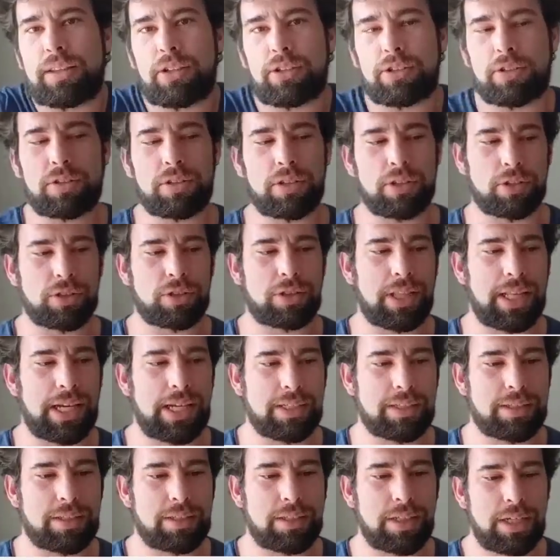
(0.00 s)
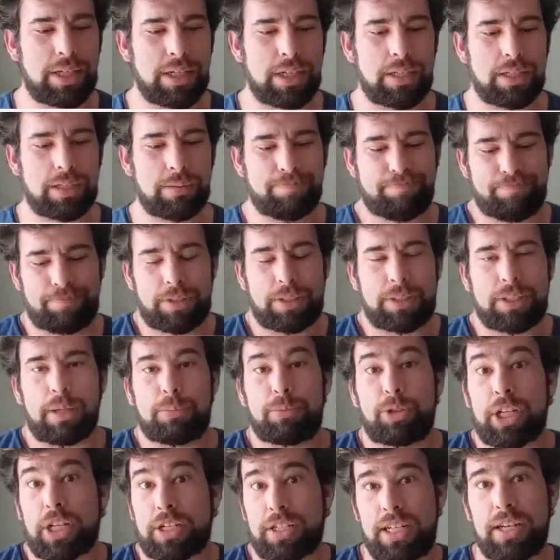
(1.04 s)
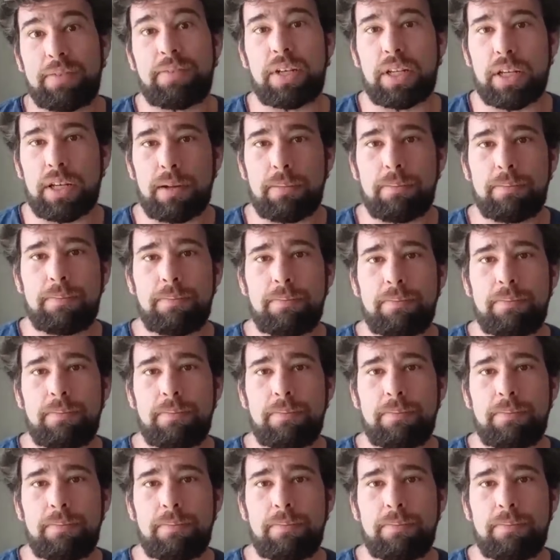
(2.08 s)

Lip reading: There's less subjectivity.